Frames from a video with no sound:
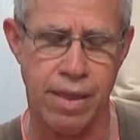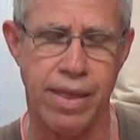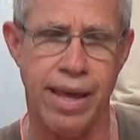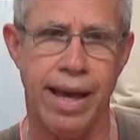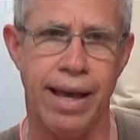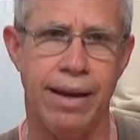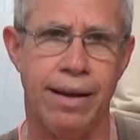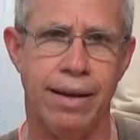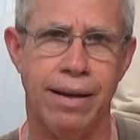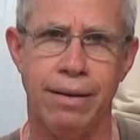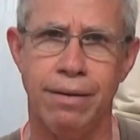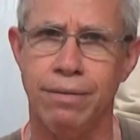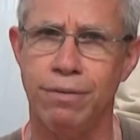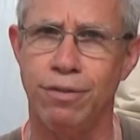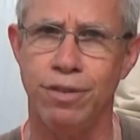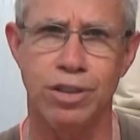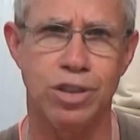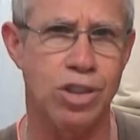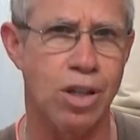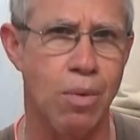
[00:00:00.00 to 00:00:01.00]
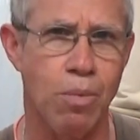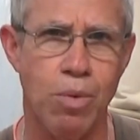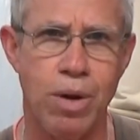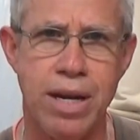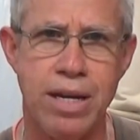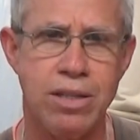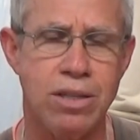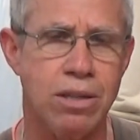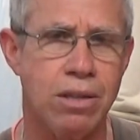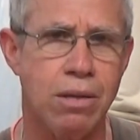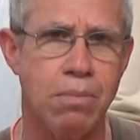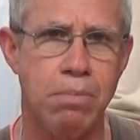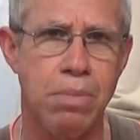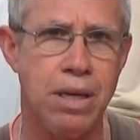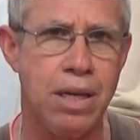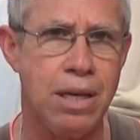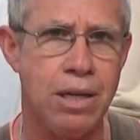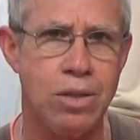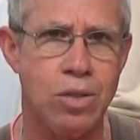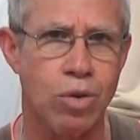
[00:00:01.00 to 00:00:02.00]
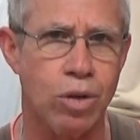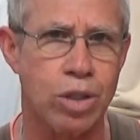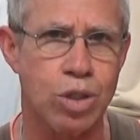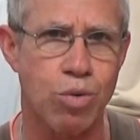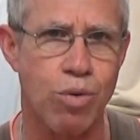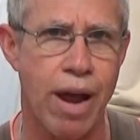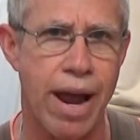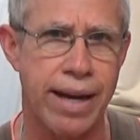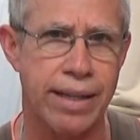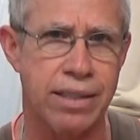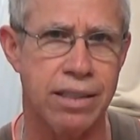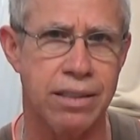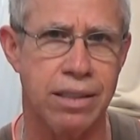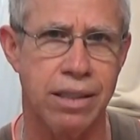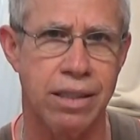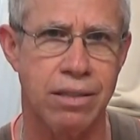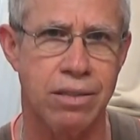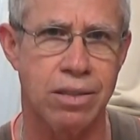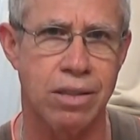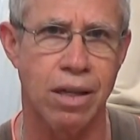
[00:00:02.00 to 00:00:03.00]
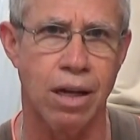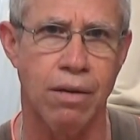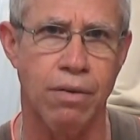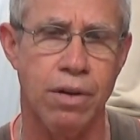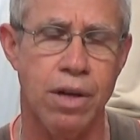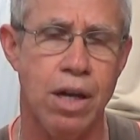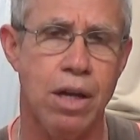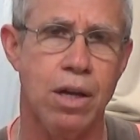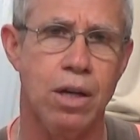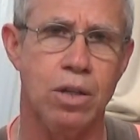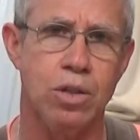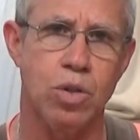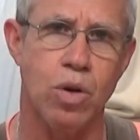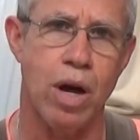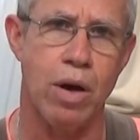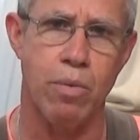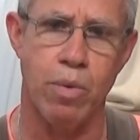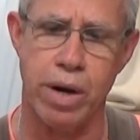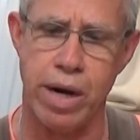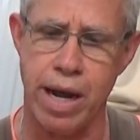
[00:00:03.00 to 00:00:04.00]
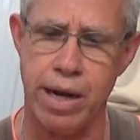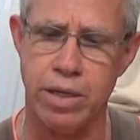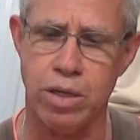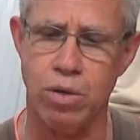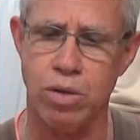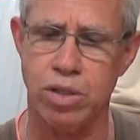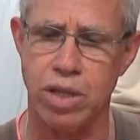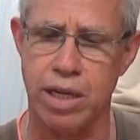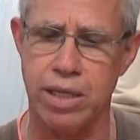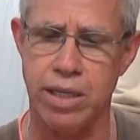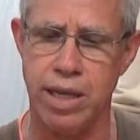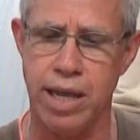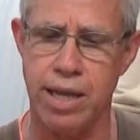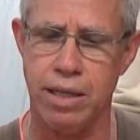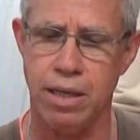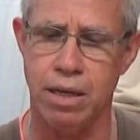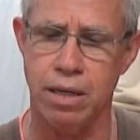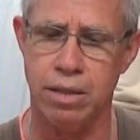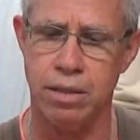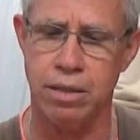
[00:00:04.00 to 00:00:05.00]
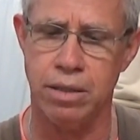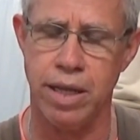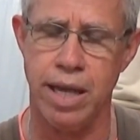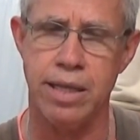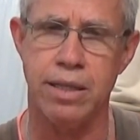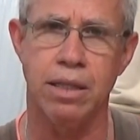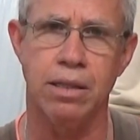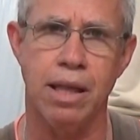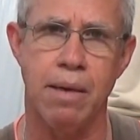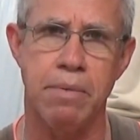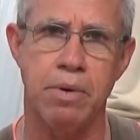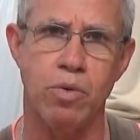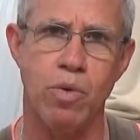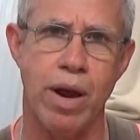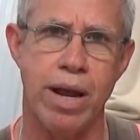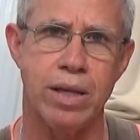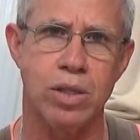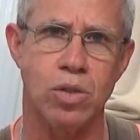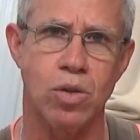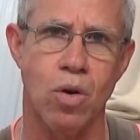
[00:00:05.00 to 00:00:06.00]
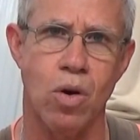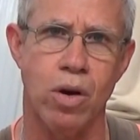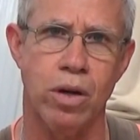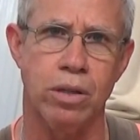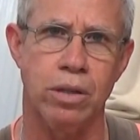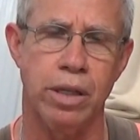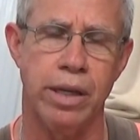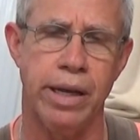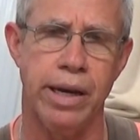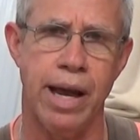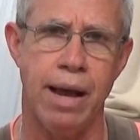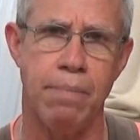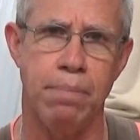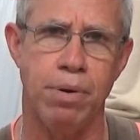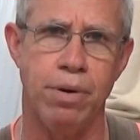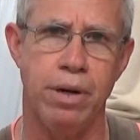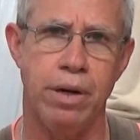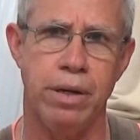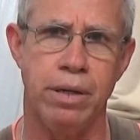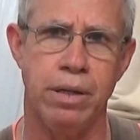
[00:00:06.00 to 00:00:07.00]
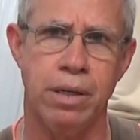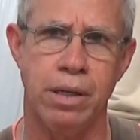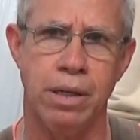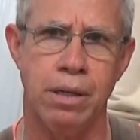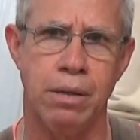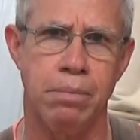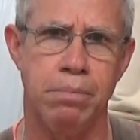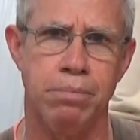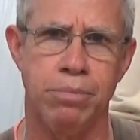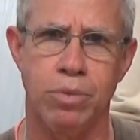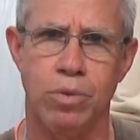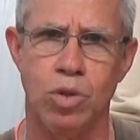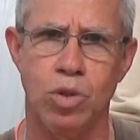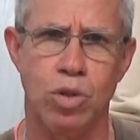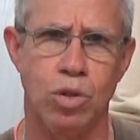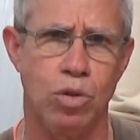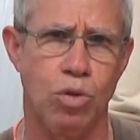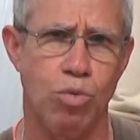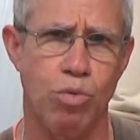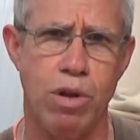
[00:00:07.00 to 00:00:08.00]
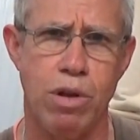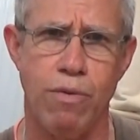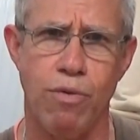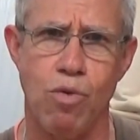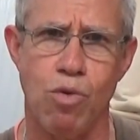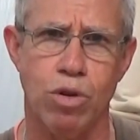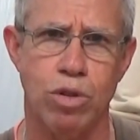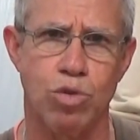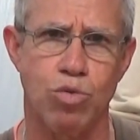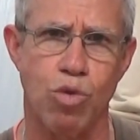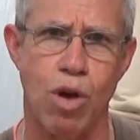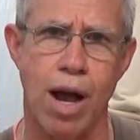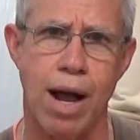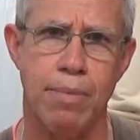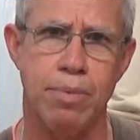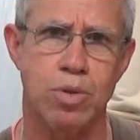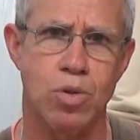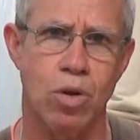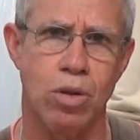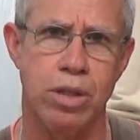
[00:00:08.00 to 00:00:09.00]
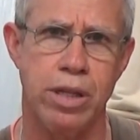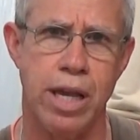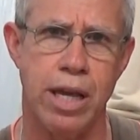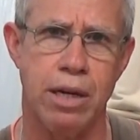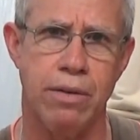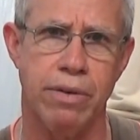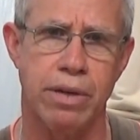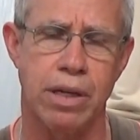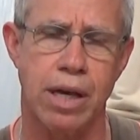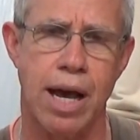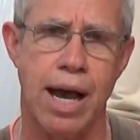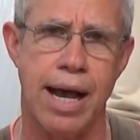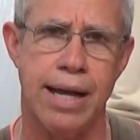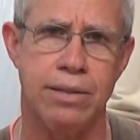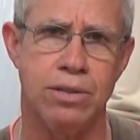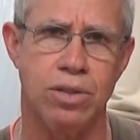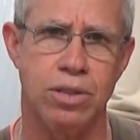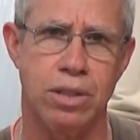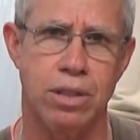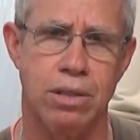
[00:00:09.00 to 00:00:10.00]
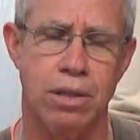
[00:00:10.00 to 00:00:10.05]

that for some reason the bees are attracted to this stuff. So what I do is I take the lemongrass oil and I put it 3 or 4 drops on the end of a cotton